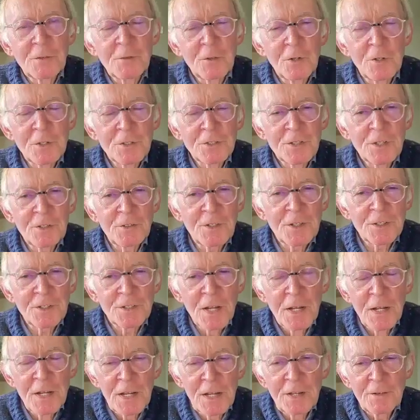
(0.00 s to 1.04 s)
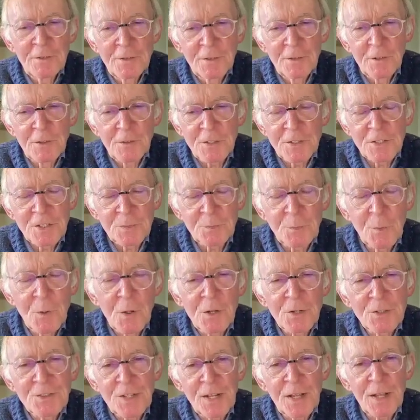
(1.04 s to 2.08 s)
Of course there is. Even on a
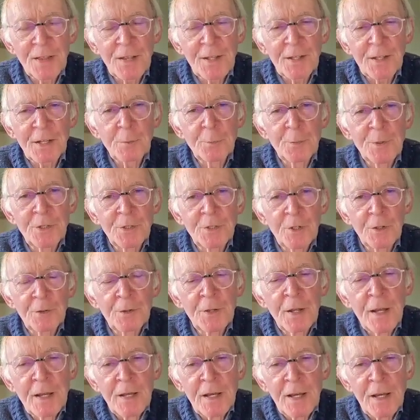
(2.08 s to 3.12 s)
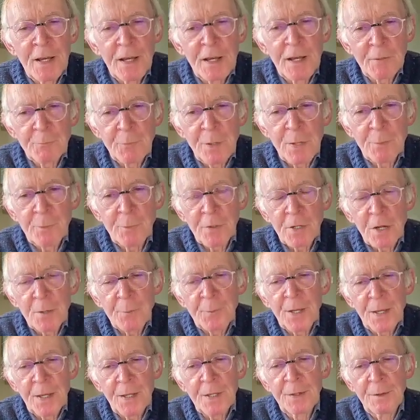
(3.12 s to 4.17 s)
small scale, that could be done. People
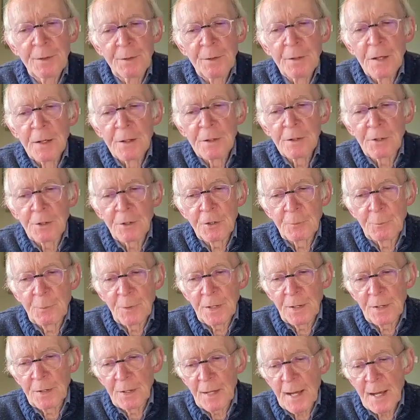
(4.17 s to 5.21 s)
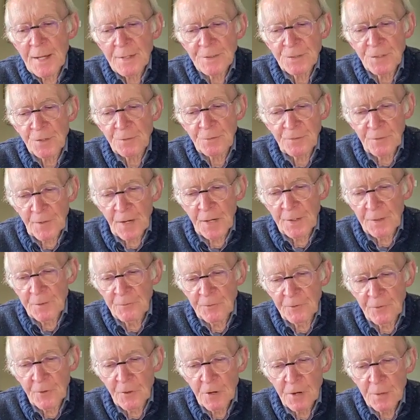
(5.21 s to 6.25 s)
coming in could be asked to fill in
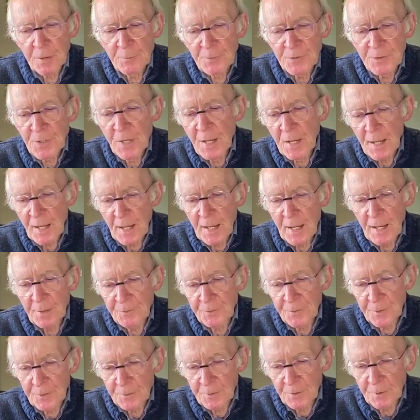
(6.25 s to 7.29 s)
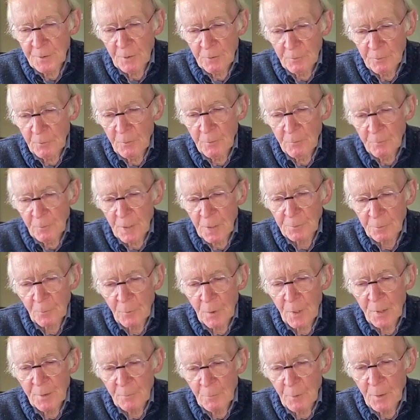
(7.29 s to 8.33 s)
forms, and
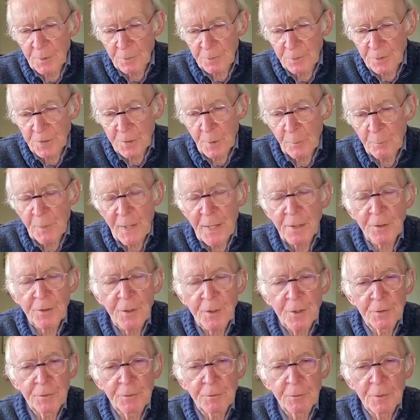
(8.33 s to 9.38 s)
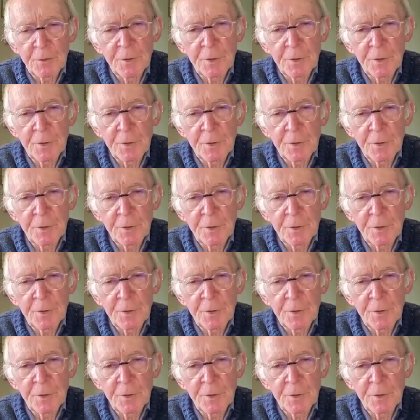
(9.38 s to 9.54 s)
what's your background?